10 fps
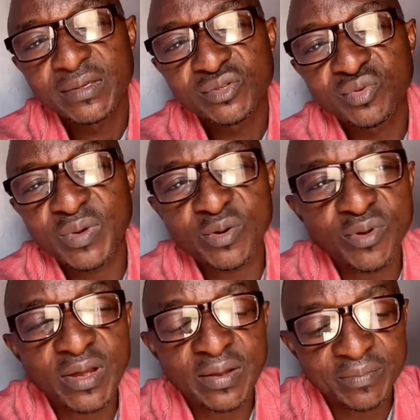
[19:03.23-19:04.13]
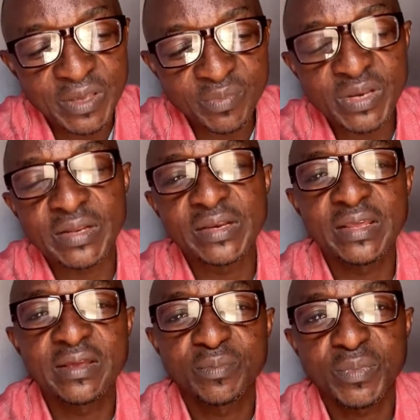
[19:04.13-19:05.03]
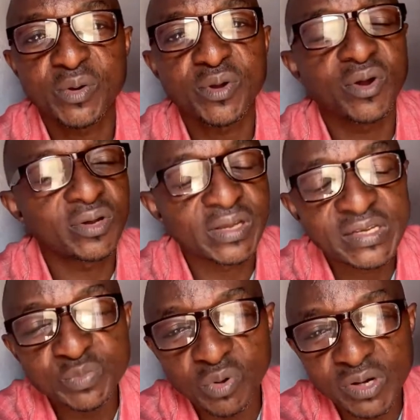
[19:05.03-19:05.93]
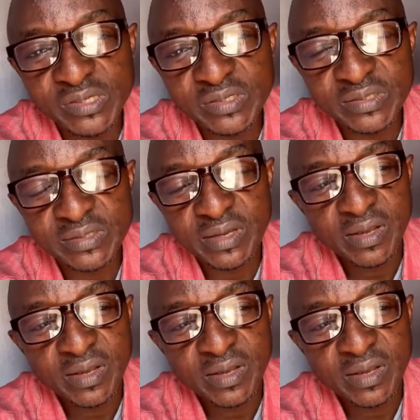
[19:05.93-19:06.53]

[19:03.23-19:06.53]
So Marwa organized boys.